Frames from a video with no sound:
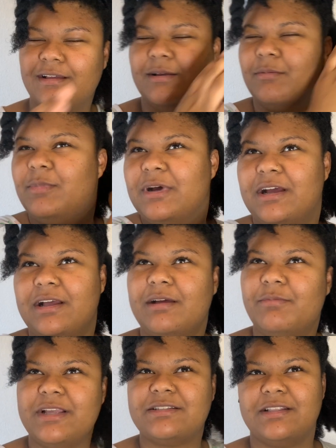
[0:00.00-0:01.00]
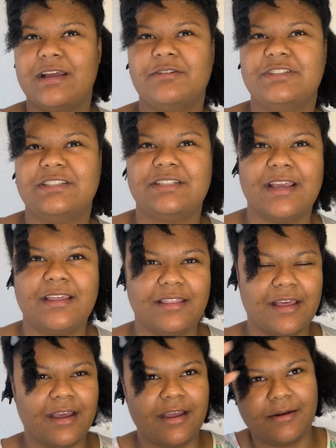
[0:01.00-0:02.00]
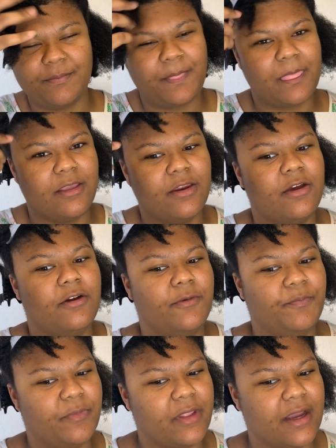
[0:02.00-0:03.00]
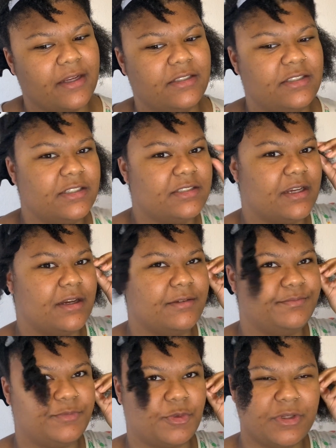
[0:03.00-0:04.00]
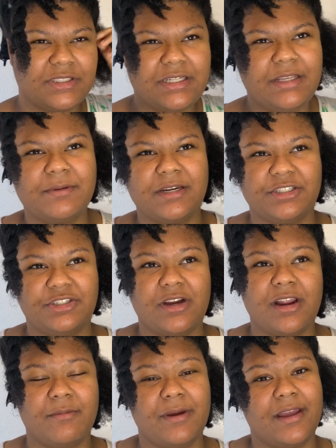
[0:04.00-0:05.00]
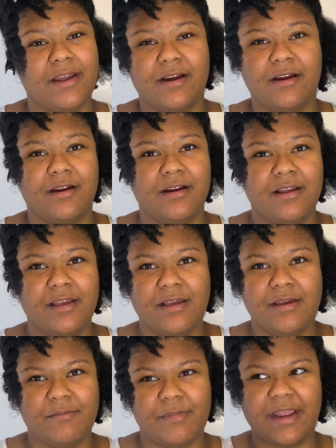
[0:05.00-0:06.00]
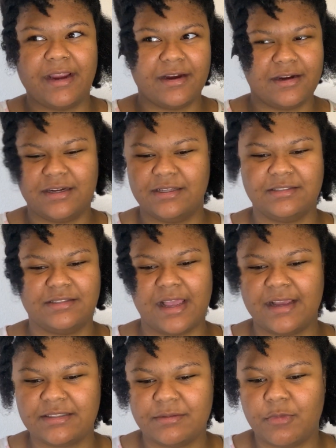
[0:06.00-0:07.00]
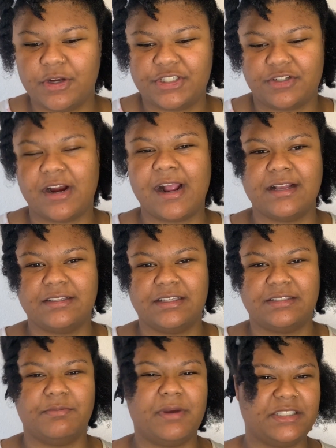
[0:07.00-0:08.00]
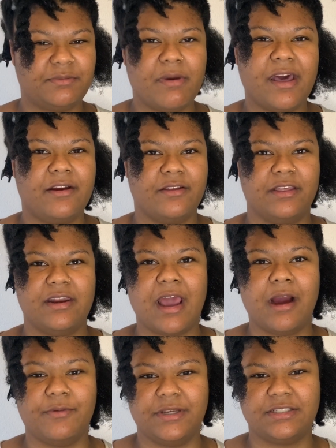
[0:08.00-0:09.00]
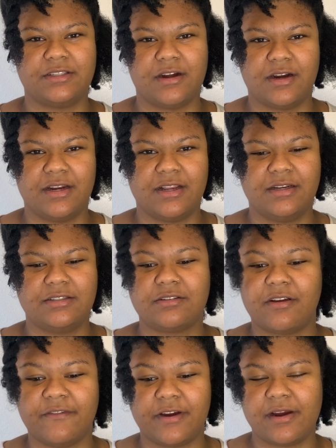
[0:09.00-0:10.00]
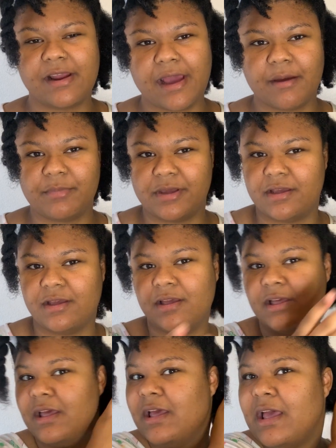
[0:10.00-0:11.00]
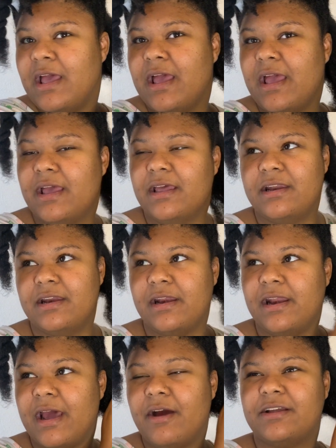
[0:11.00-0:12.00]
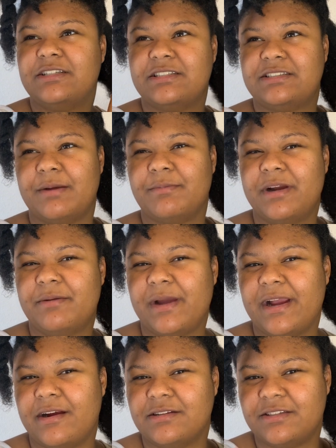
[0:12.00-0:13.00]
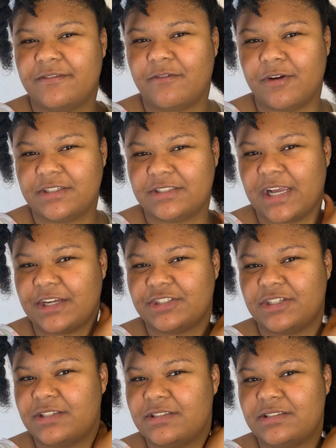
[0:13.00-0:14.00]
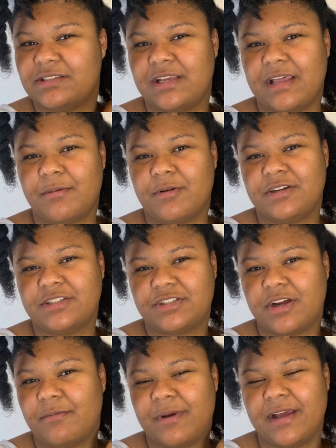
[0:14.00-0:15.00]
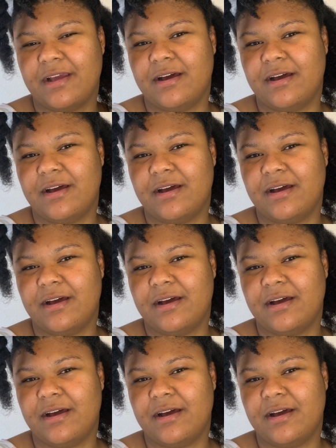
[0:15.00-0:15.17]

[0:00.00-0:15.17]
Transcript: But basically I was just saying that, I just rinsed the deep conditioner out of my hair. My hair is nice and moisturized. It's much better than how we started, so I'm very happy. And now I just separated my hair into 4 sections, and I'm gonna start my